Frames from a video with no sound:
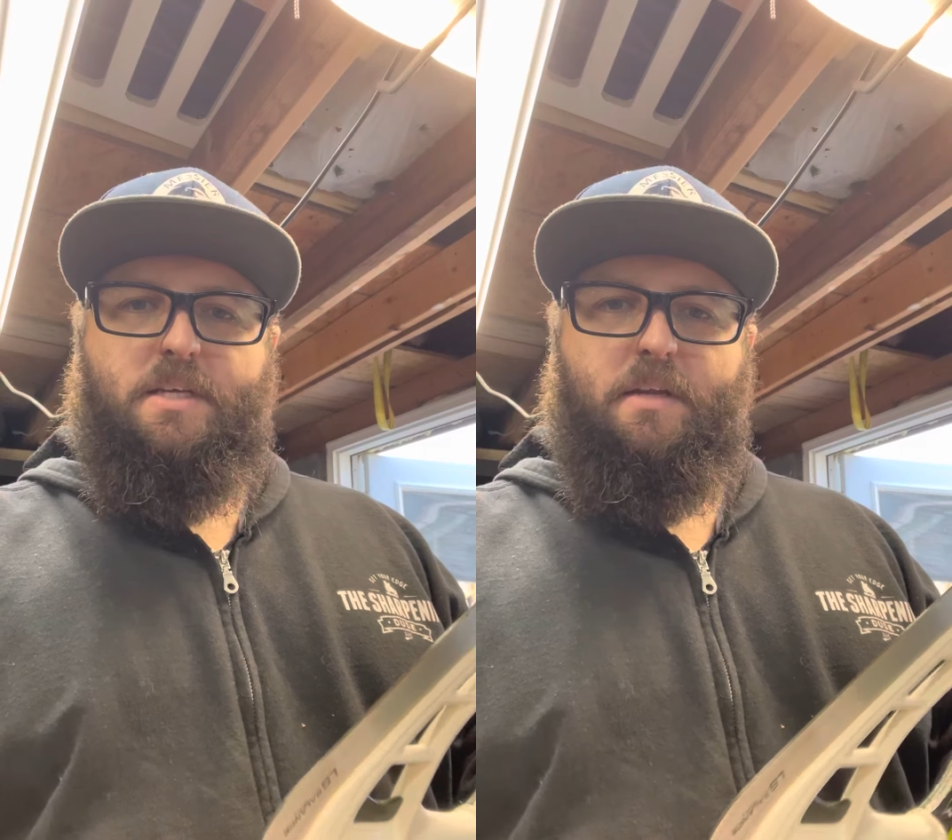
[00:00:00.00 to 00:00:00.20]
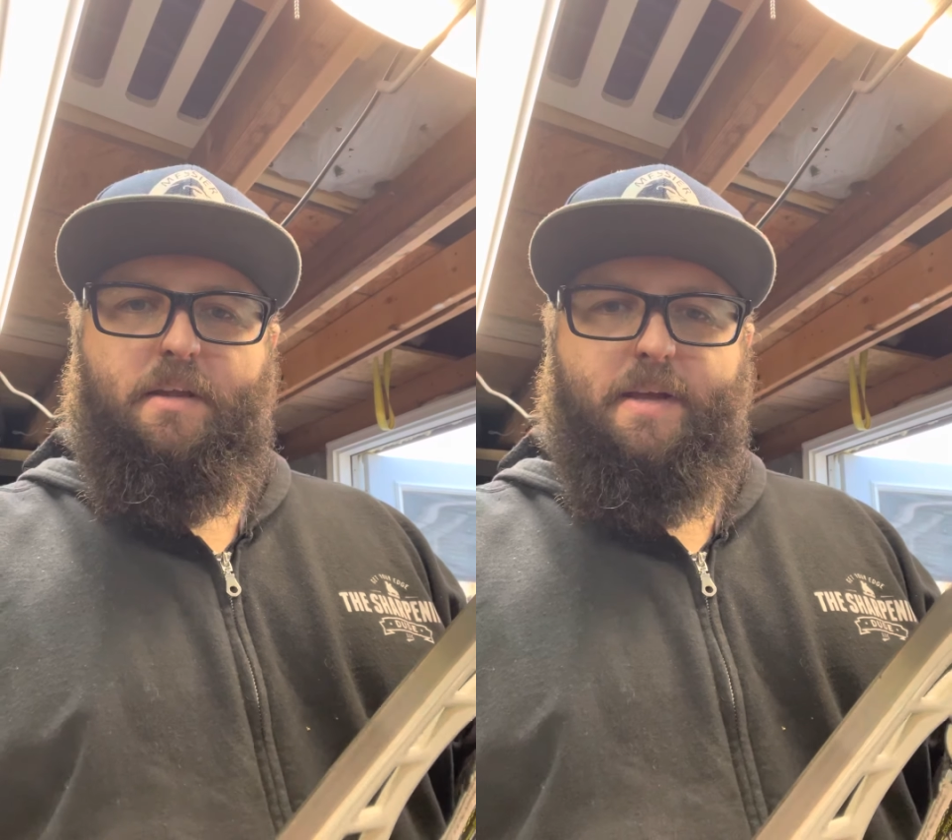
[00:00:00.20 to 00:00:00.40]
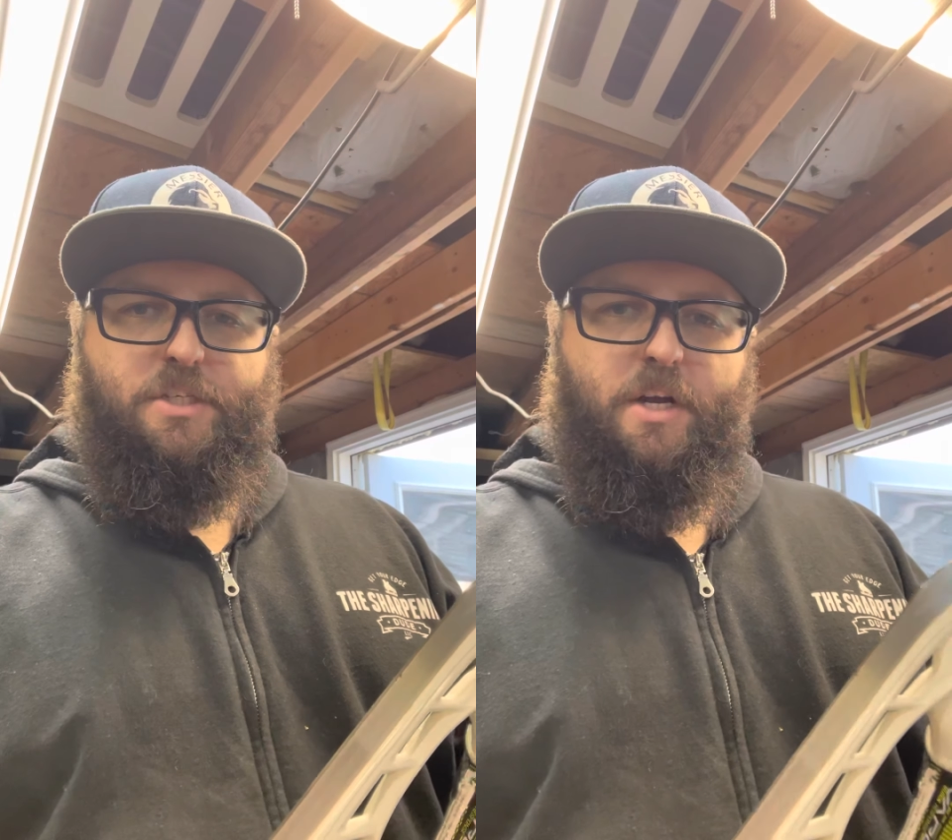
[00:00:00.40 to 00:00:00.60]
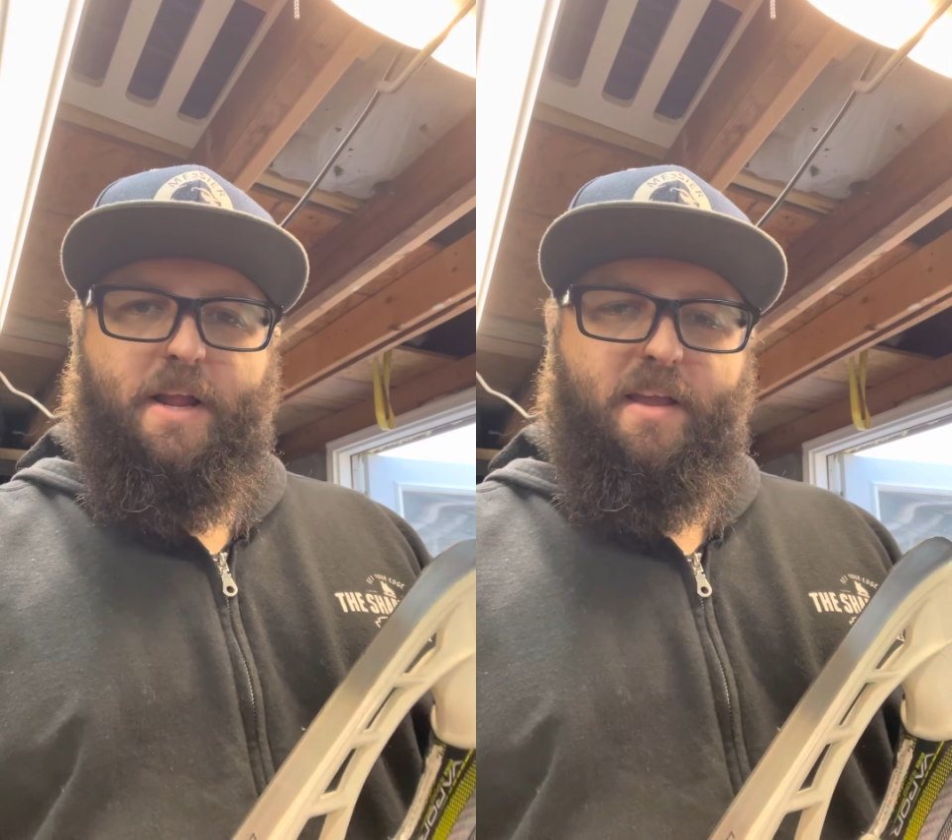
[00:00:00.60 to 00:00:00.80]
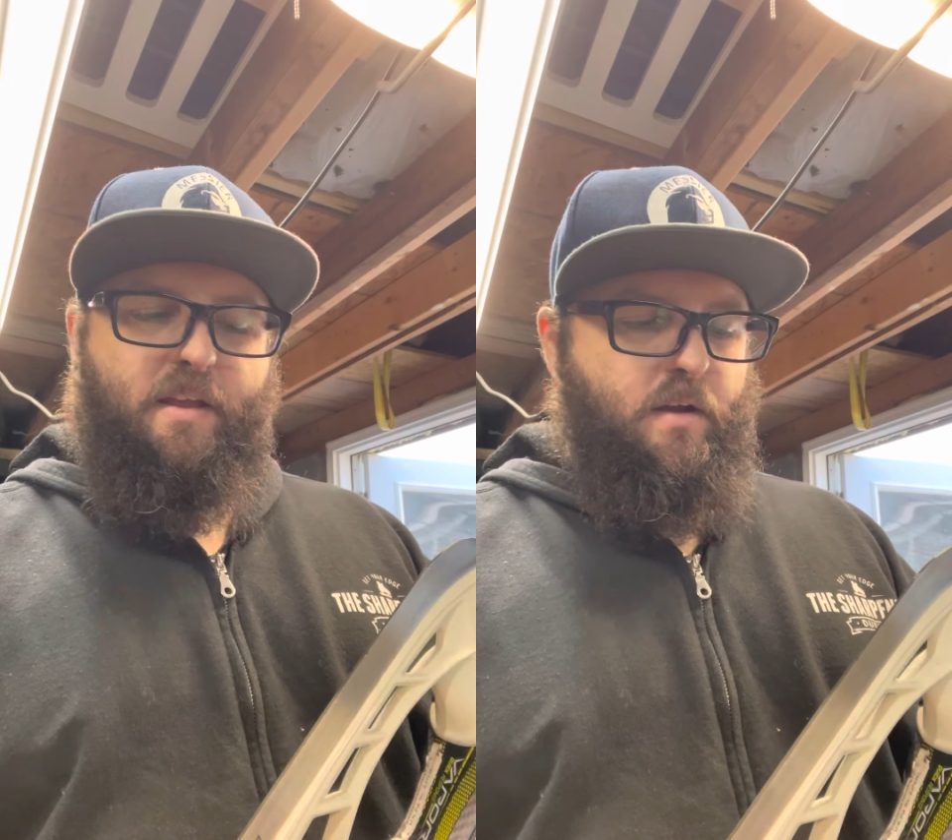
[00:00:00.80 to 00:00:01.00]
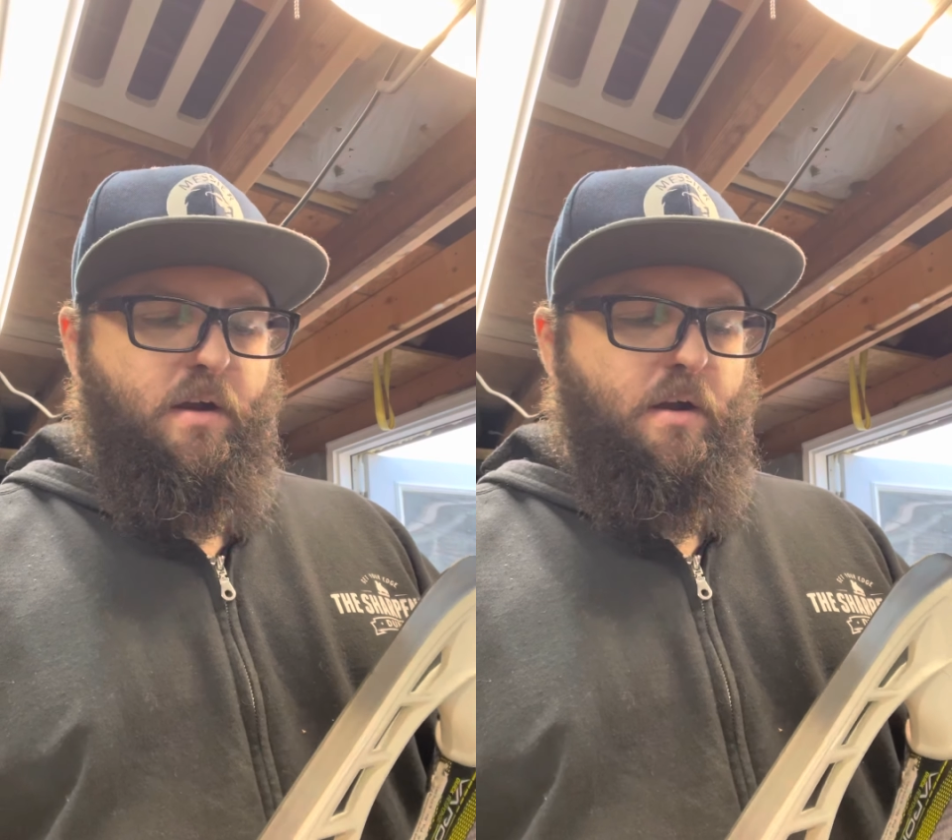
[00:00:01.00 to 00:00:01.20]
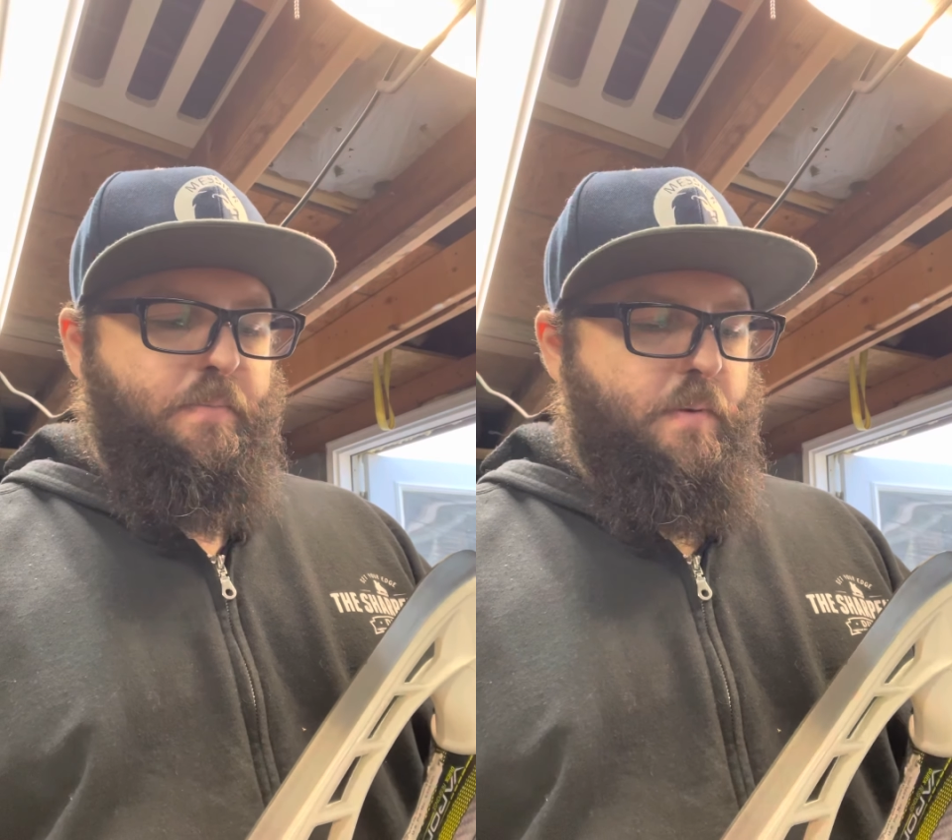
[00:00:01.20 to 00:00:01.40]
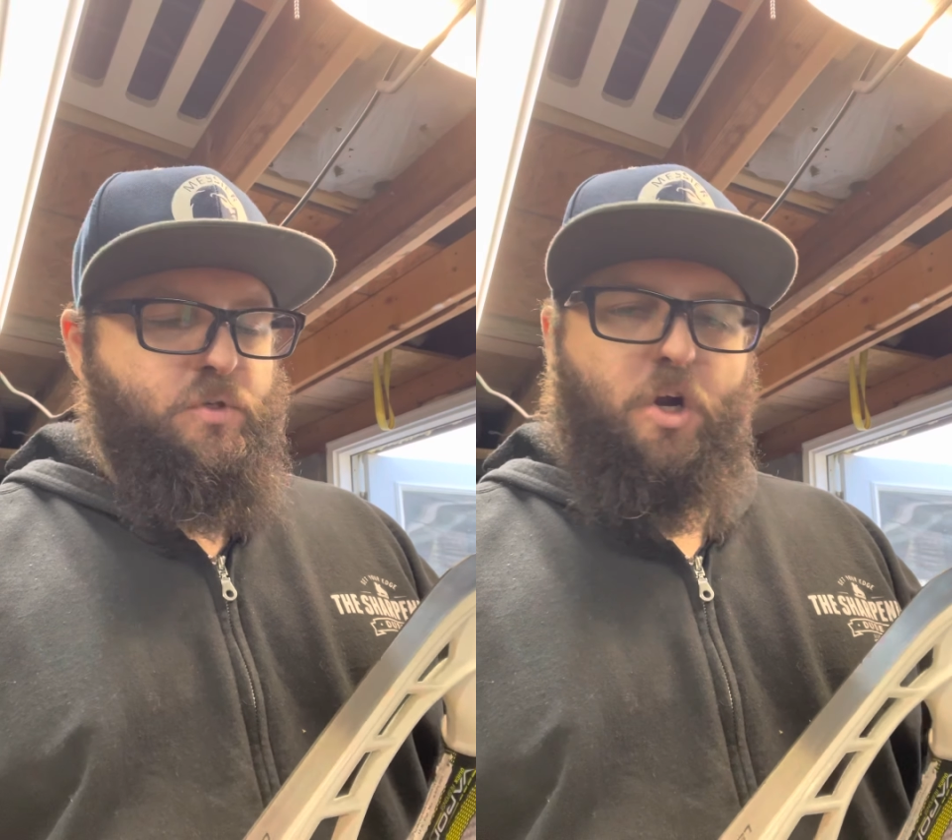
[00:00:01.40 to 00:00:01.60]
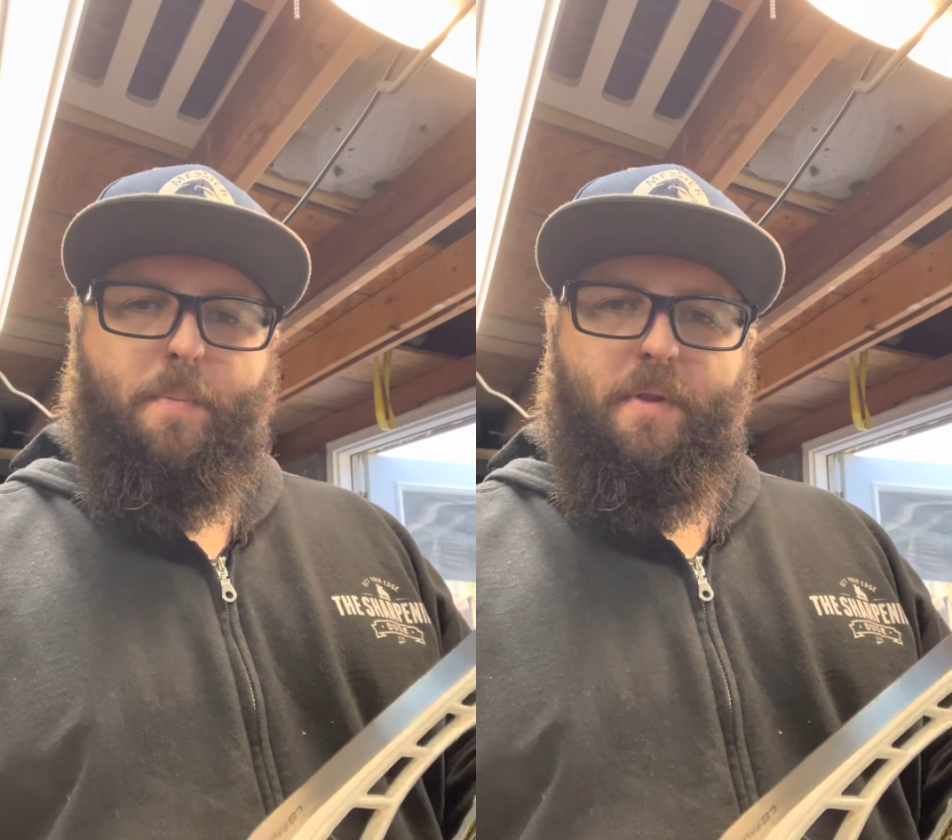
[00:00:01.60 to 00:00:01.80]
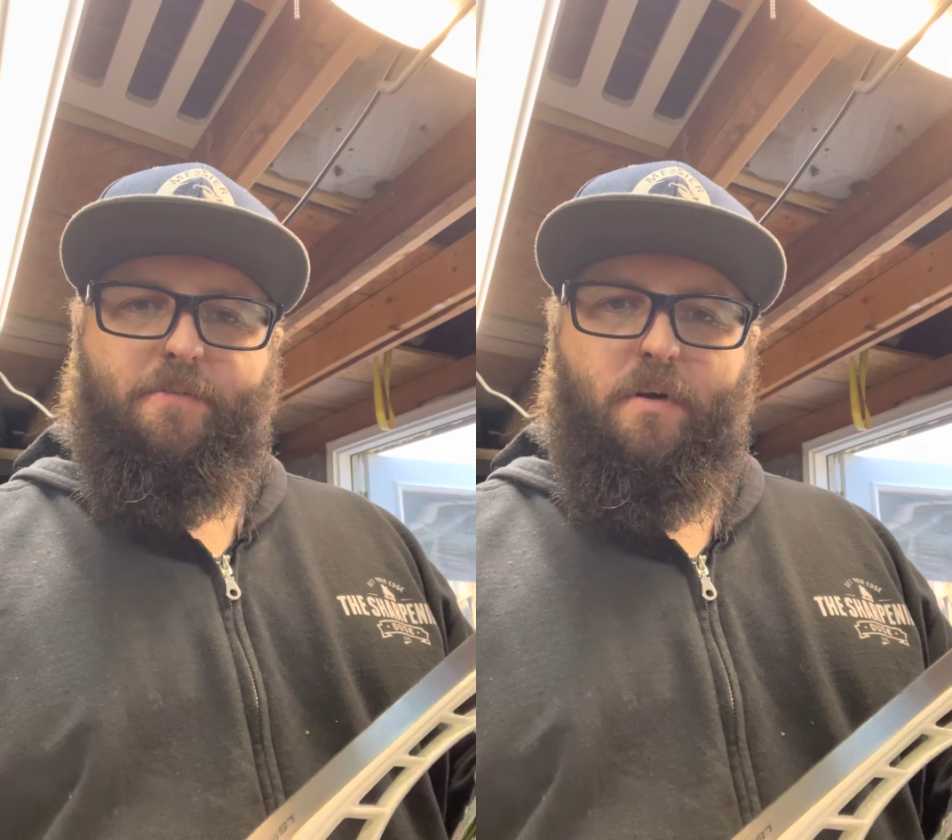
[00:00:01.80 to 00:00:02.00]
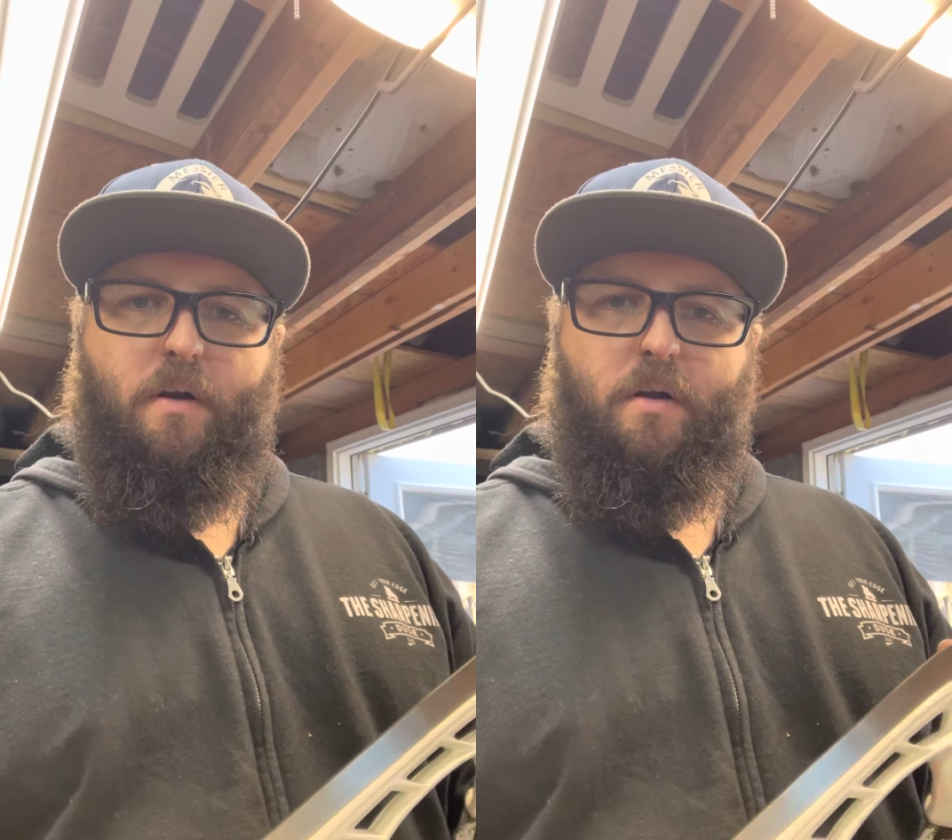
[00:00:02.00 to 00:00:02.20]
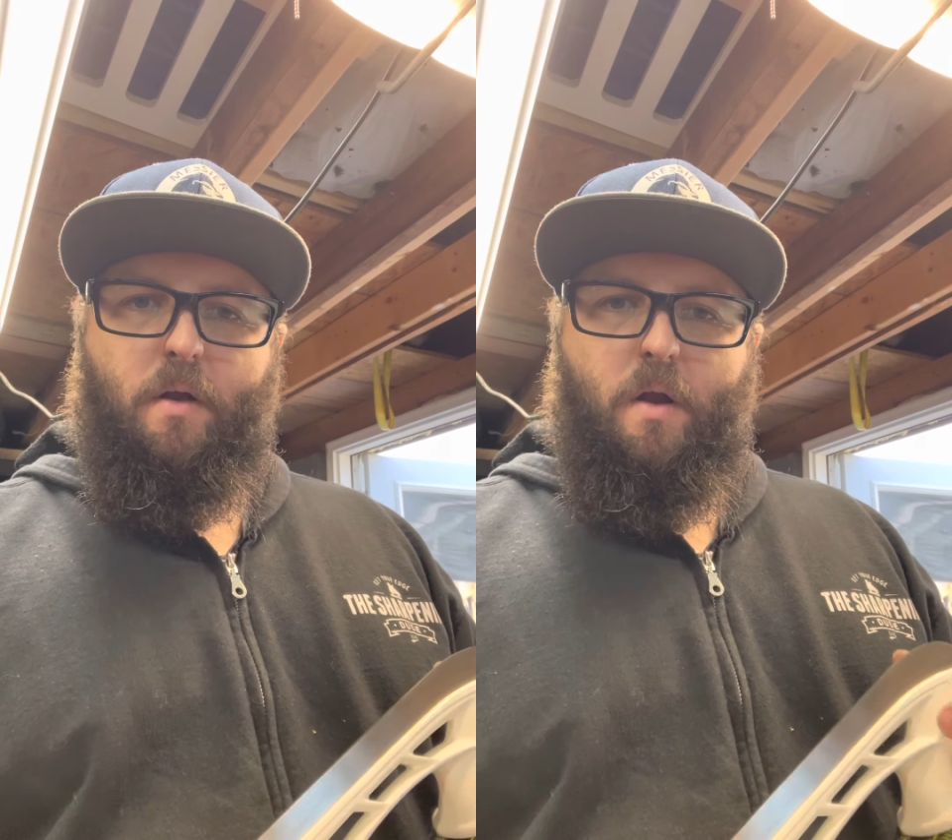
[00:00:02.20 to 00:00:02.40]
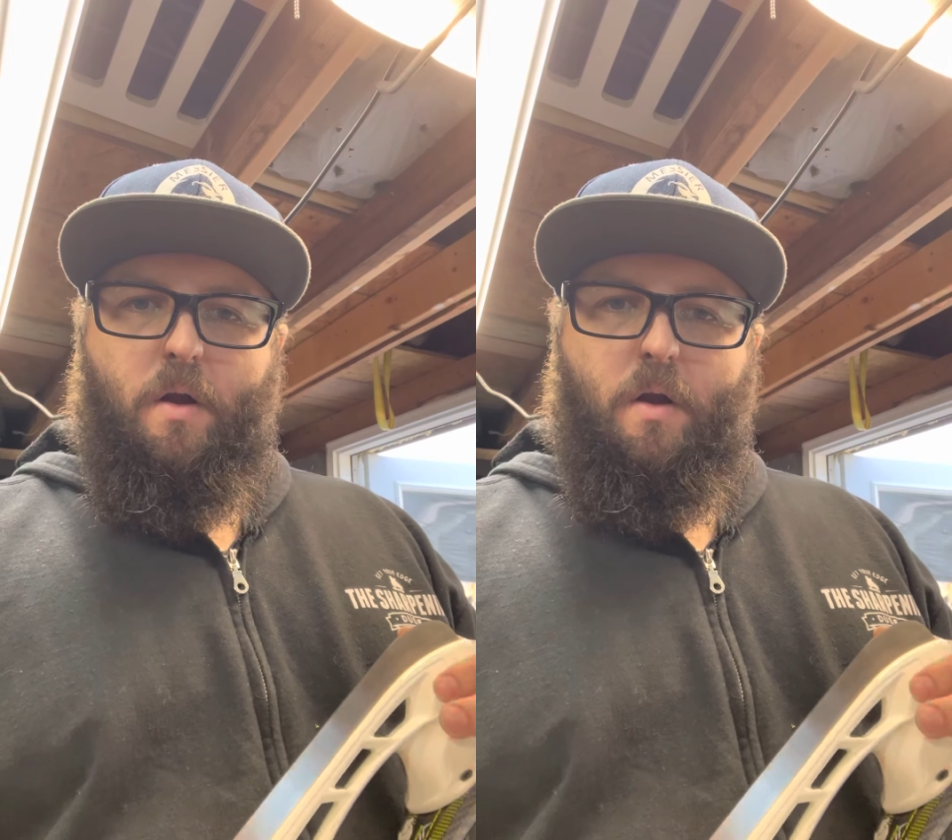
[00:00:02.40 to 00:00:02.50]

in yesterday that I'm sharpening for